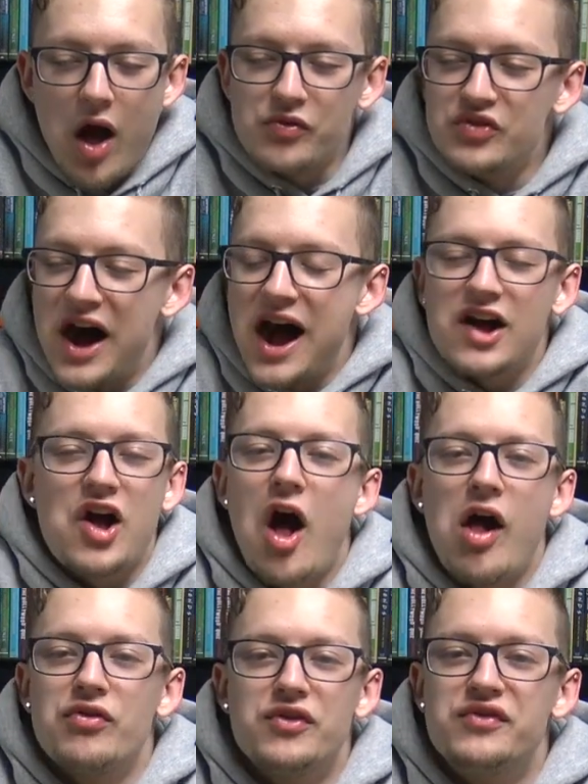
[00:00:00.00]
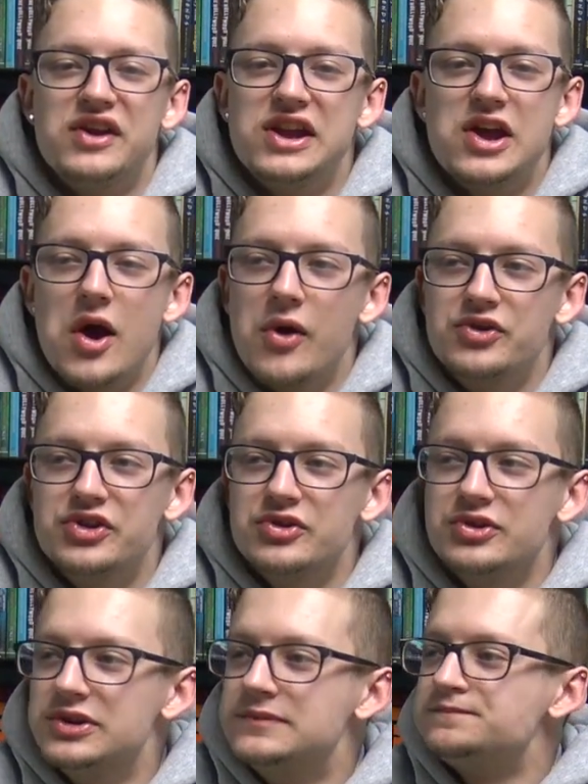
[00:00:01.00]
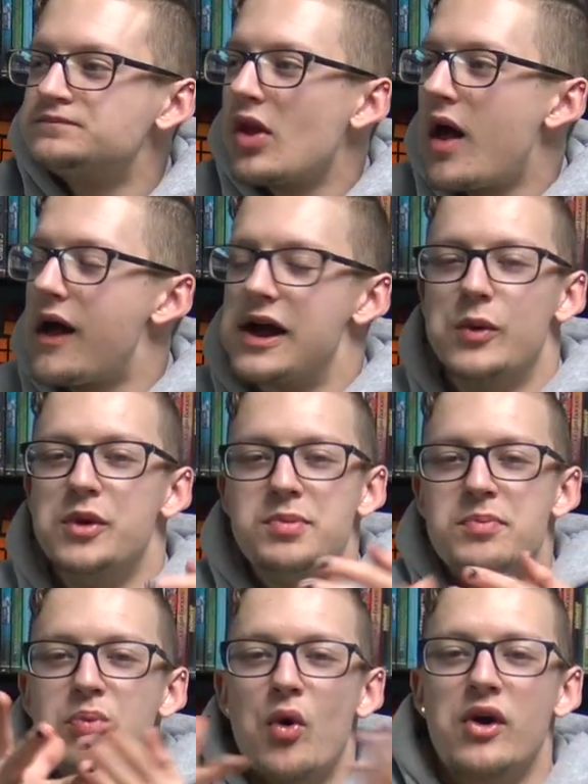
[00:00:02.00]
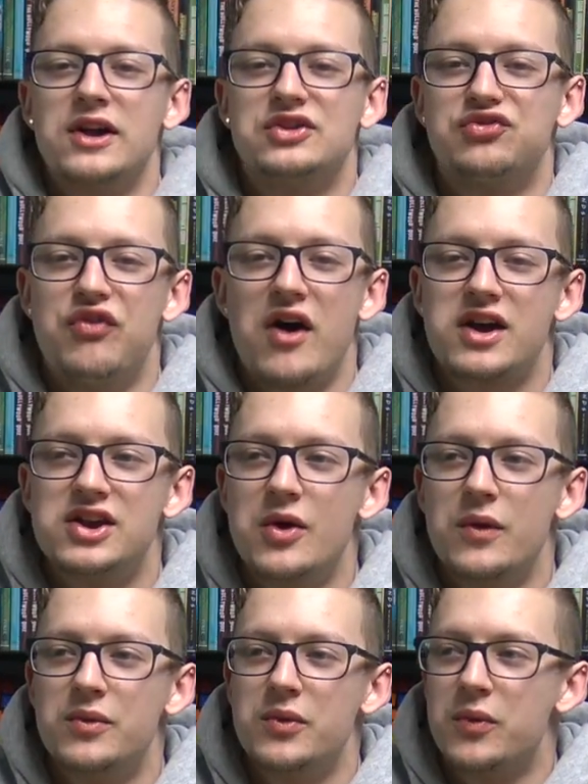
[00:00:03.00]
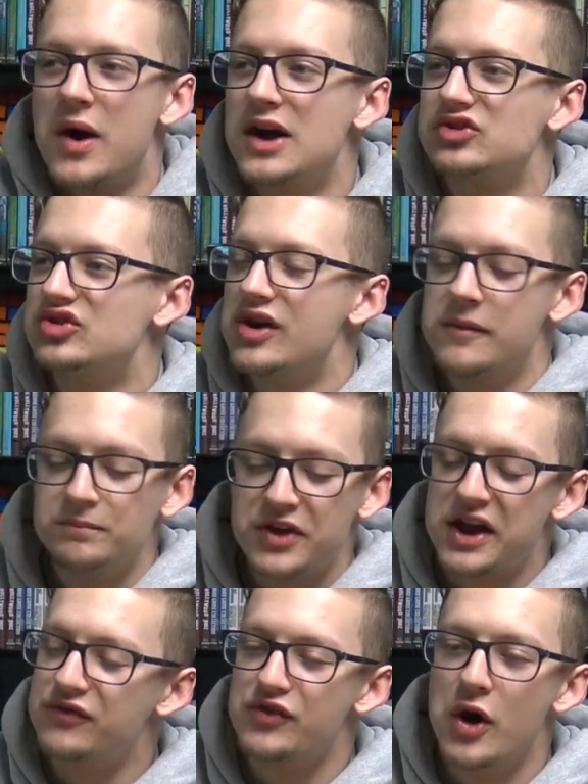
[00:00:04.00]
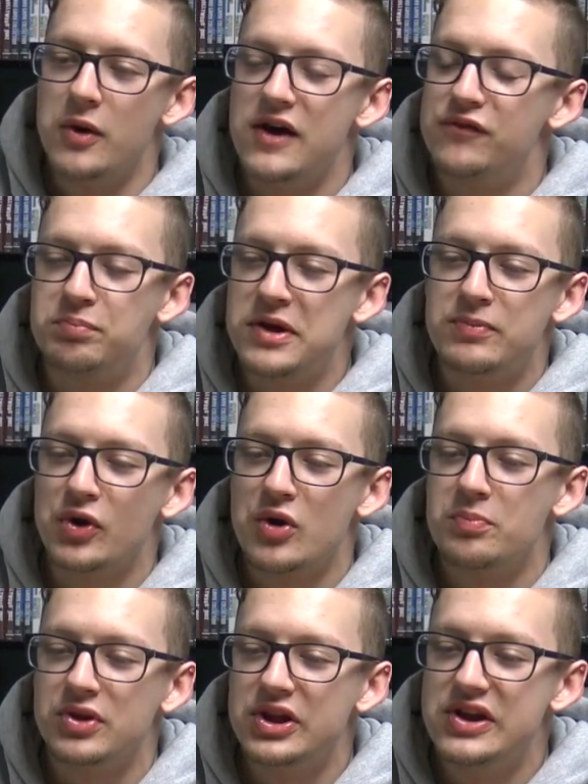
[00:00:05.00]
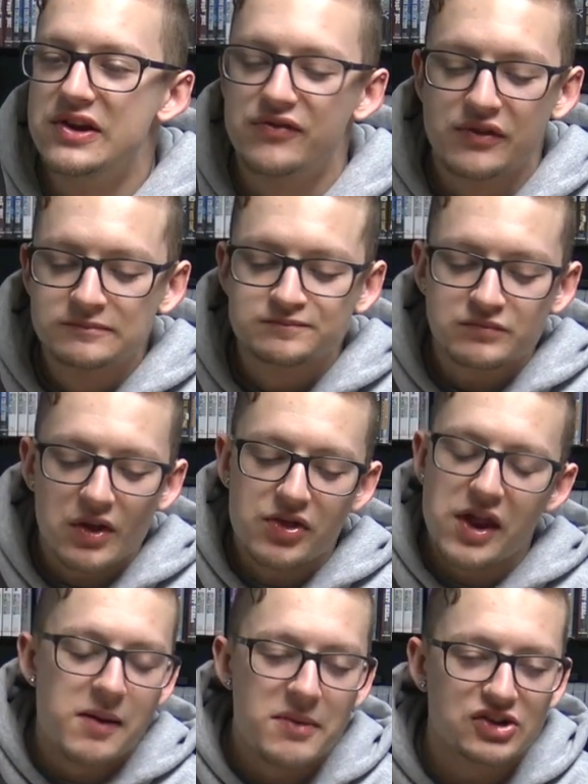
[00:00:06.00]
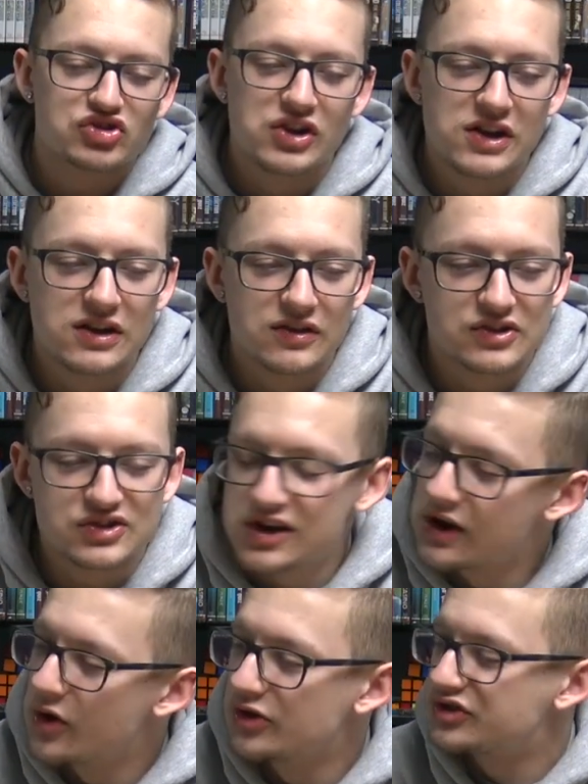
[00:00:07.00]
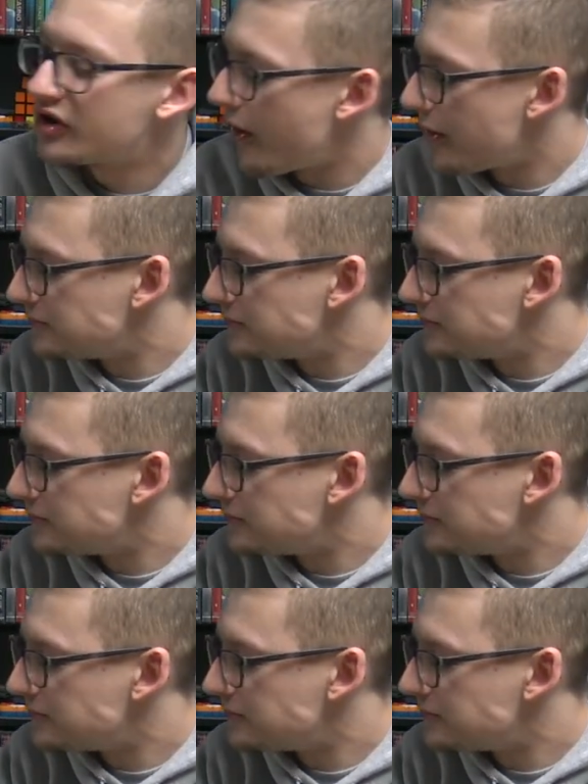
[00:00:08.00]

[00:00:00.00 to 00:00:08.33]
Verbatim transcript: not cut the video, dude. It would be boring as fuck and no one would watch it. And if no, if people don't believe that I'm actually eating these Skittles,